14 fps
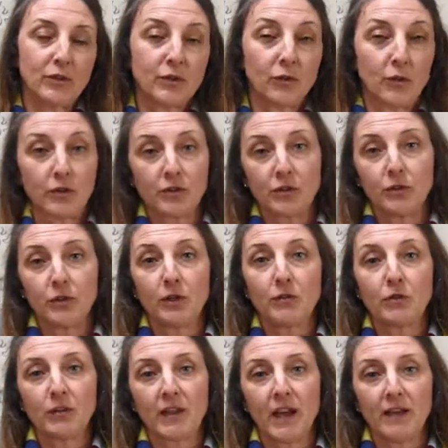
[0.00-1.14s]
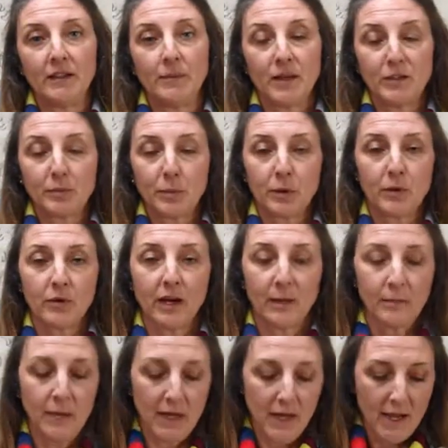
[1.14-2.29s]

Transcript: in order to look for the LMS program